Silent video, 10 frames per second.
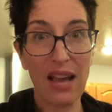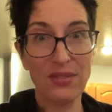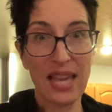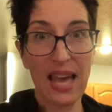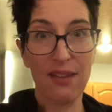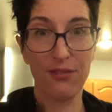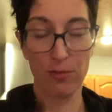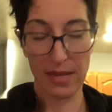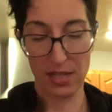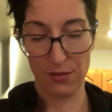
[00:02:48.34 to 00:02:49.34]
If you're doing
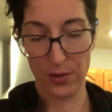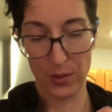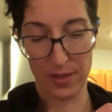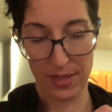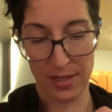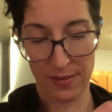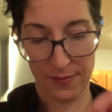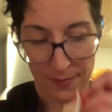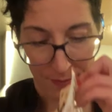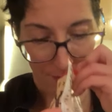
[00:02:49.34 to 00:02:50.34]
gut protocol, you have to
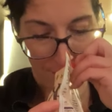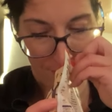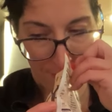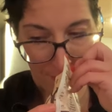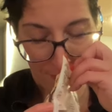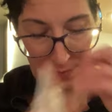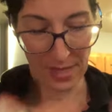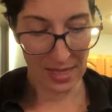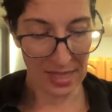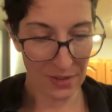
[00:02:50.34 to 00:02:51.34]
have fermented
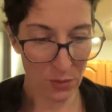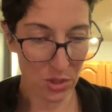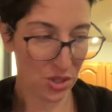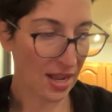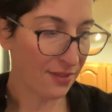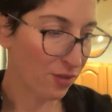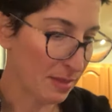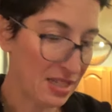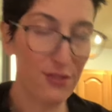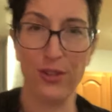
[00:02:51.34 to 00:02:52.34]
foods.
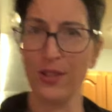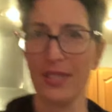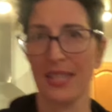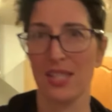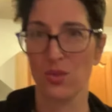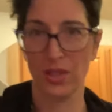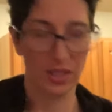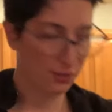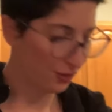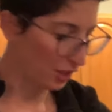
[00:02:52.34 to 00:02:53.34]
I think everyone should have